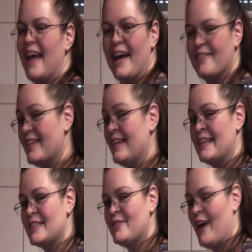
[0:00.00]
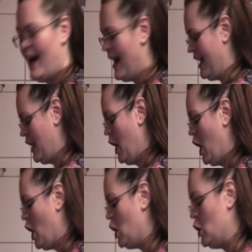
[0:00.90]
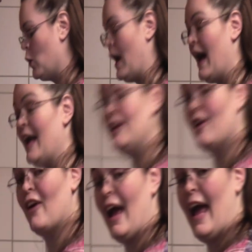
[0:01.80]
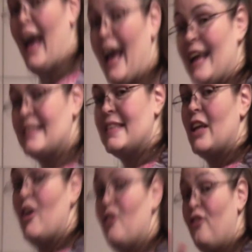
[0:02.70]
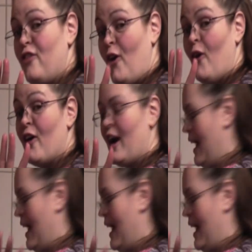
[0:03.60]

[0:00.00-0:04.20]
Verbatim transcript: Everything's fine. You add your eggs, four